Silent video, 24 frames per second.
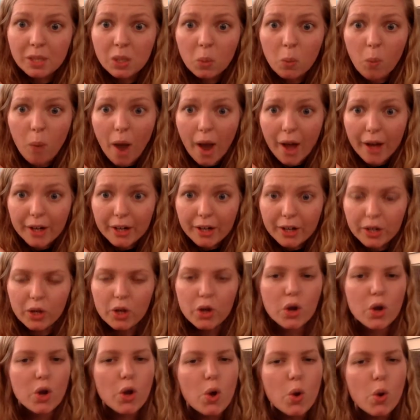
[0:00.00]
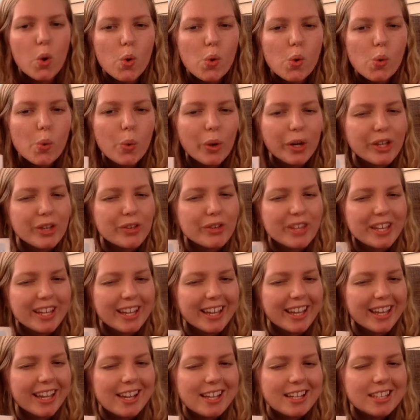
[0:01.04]
the water. What do you think
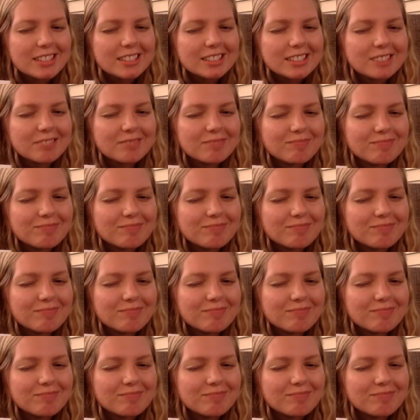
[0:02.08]
it is?